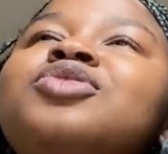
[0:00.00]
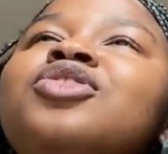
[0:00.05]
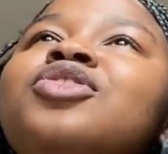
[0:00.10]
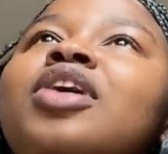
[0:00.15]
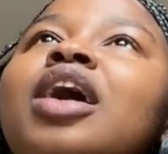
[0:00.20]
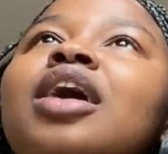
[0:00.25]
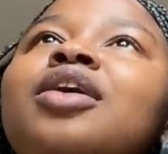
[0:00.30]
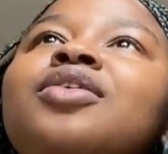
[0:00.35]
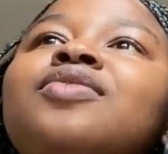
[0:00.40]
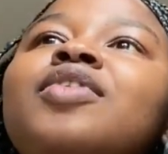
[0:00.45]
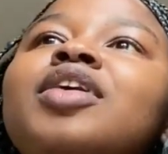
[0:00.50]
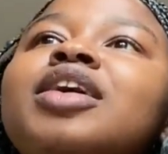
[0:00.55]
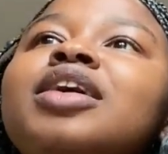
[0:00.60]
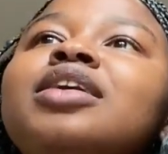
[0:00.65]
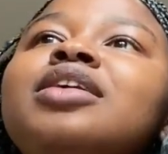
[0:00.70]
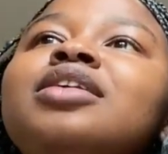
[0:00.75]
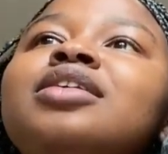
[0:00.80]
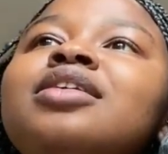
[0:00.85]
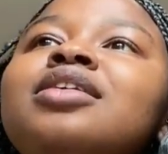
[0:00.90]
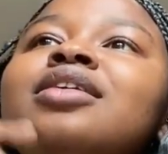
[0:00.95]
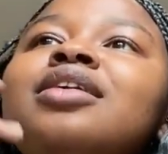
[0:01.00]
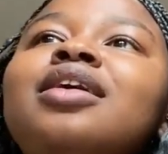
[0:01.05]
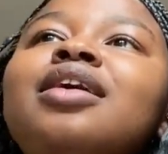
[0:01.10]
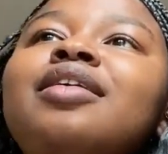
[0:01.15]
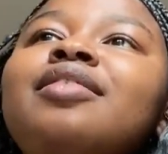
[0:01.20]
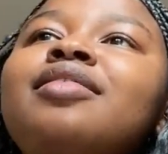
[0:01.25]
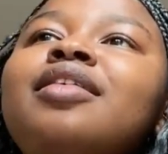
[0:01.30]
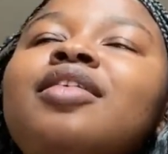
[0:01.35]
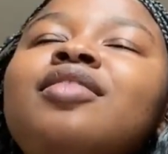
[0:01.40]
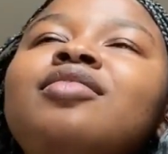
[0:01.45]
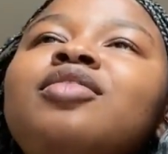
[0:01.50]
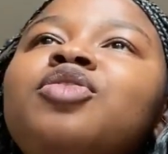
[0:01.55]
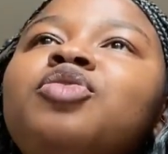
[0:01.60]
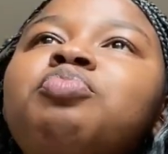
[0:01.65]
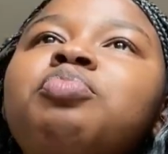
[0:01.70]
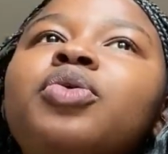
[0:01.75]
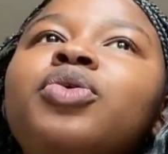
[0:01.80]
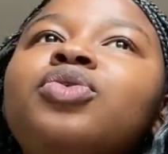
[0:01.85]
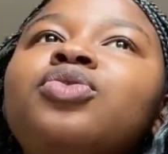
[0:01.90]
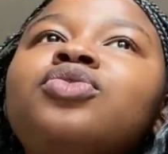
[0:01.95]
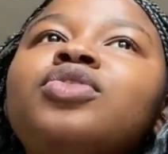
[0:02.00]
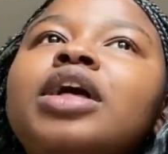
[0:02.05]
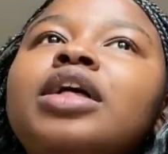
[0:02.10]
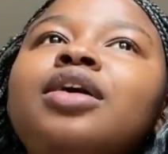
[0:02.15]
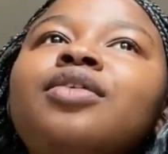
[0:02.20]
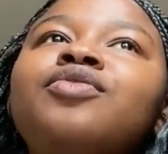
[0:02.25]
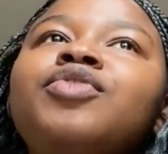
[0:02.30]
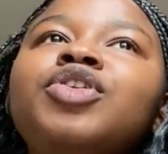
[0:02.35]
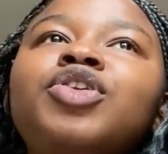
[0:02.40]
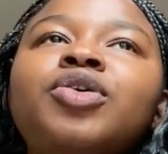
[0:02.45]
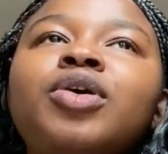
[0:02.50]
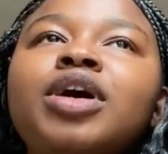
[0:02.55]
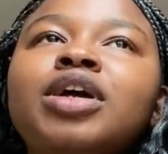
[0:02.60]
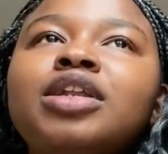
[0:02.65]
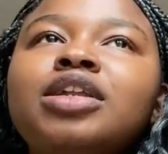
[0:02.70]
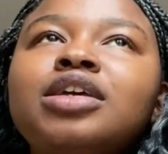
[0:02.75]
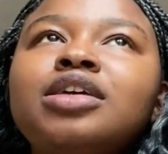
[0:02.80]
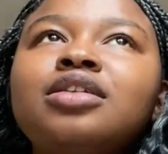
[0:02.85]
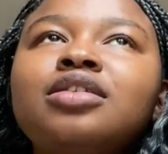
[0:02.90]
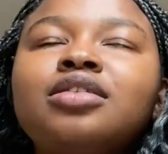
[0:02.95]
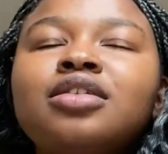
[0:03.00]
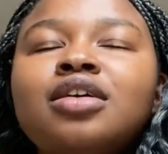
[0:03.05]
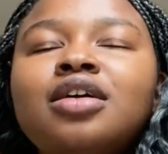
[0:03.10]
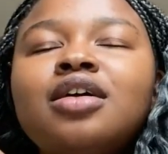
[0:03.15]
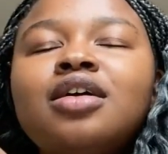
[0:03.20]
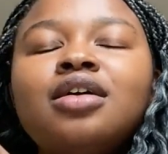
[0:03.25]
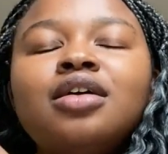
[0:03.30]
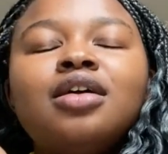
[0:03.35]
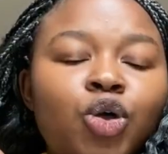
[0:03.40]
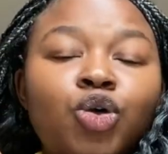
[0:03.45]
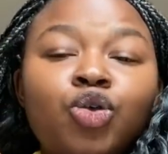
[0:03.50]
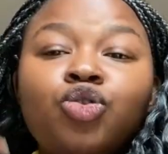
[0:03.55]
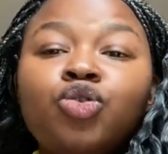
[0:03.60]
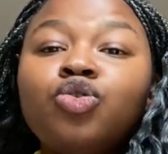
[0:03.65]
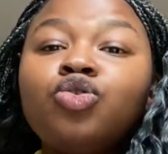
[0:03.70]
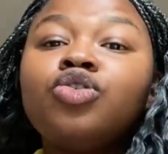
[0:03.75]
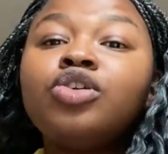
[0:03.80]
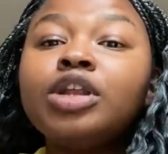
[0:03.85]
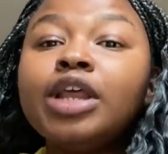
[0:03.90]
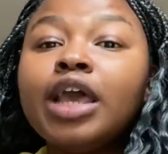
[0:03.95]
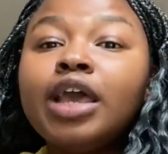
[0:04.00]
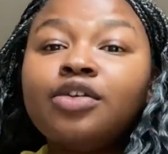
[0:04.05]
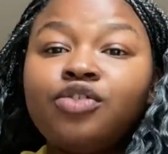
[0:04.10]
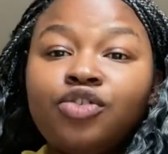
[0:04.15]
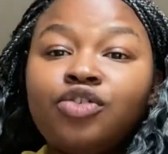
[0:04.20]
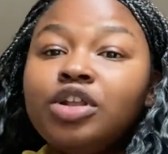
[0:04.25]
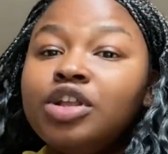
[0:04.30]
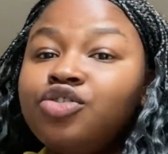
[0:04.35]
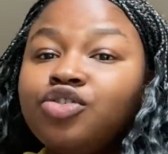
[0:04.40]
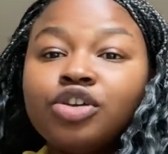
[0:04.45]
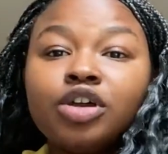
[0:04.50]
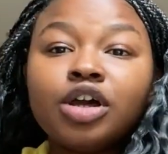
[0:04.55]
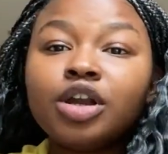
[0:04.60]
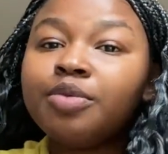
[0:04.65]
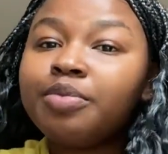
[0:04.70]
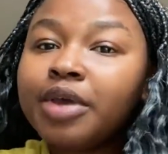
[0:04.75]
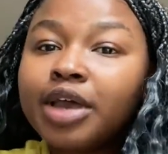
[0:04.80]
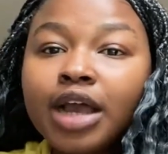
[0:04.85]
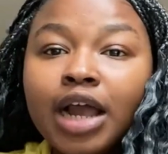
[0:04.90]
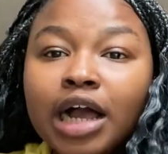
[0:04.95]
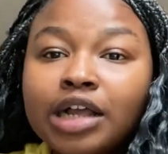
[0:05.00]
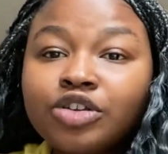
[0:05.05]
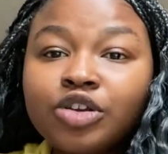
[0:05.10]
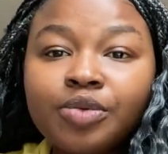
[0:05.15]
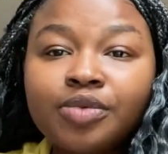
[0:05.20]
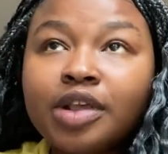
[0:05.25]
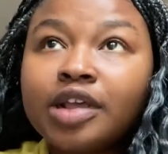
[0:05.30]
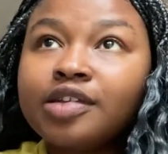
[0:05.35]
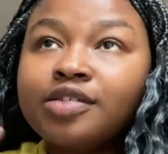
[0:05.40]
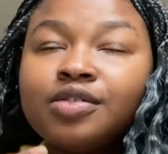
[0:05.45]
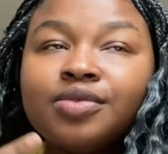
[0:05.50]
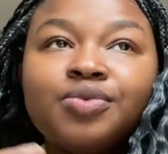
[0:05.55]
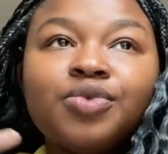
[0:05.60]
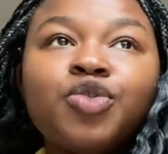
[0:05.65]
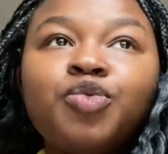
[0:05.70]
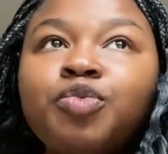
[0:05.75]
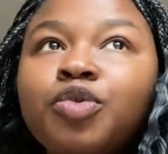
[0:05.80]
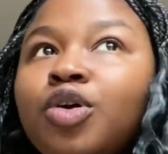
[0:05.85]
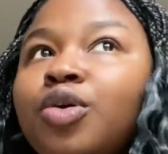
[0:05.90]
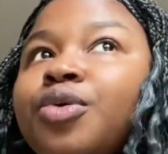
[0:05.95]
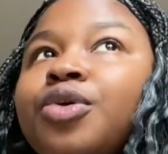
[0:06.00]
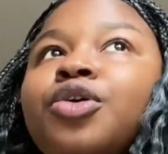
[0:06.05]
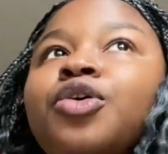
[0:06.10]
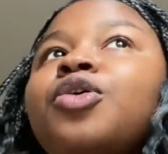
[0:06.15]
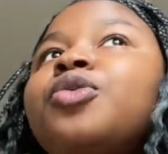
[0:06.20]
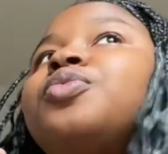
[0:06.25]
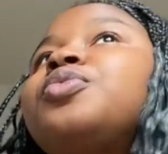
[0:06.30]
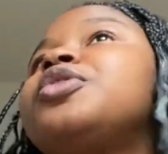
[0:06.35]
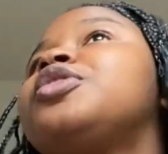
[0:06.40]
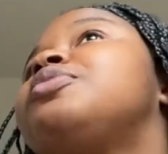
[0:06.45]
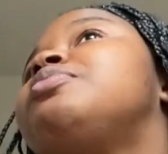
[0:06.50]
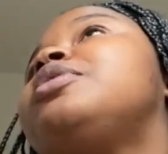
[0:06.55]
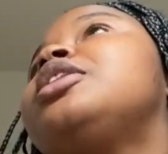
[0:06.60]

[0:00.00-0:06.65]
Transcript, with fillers: was just kind of like a senseless post like a video i did so today is just literally gonna be a catch-up session what's been going on with